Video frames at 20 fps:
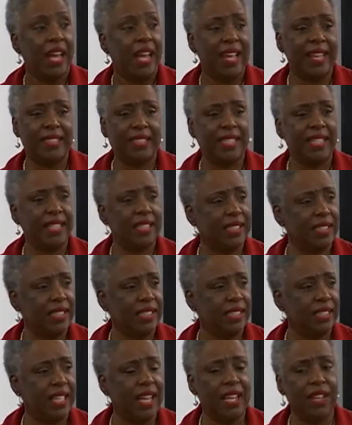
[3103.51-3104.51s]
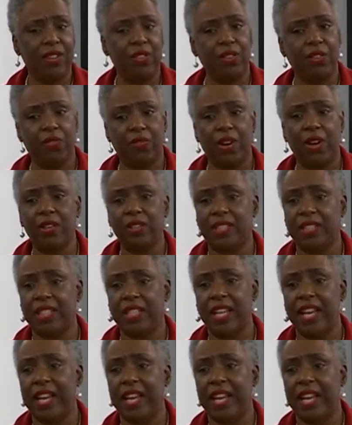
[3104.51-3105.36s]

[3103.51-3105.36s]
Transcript: And Tennessee State University